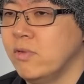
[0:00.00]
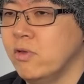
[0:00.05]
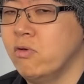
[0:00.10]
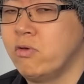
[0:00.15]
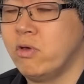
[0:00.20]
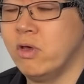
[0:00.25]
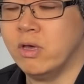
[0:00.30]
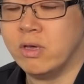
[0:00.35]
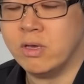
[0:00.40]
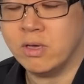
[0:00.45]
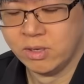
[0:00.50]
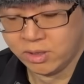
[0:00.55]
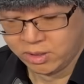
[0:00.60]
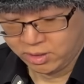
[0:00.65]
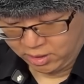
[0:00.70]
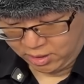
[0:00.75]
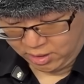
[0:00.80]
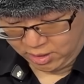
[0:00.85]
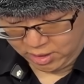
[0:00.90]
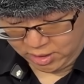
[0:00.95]
Okay.
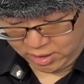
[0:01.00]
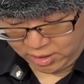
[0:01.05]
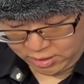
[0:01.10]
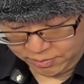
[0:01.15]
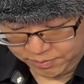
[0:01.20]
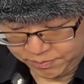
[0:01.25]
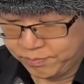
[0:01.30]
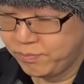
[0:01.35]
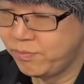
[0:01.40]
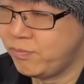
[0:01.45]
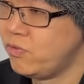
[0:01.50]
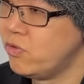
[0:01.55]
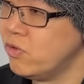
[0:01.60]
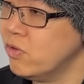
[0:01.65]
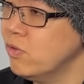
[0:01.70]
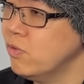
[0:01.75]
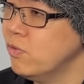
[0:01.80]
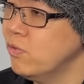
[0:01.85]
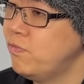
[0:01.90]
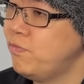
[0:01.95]
Um,
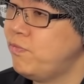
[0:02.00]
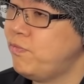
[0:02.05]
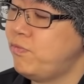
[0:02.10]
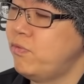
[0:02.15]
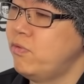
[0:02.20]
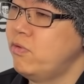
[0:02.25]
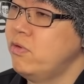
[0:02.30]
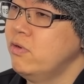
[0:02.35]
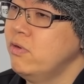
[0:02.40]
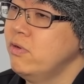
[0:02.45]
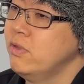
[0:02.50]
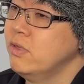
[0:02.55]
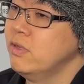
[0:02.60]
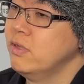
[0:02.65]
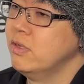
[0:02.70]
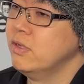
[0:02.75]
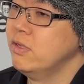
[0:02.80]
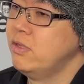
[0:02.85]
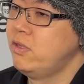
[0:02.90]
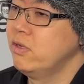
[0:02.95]
so for
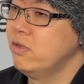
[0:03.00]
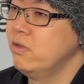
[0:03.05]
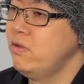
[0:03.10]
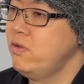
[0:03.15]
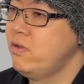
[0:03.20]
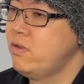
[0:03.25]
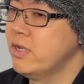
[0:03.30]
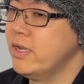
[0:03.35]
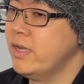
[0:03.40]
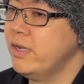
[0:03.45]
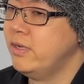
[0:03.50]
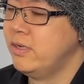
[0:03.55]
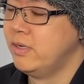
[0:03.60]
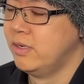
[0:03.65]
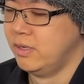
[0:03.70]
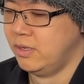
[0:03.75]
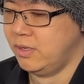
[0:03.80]
the tele side,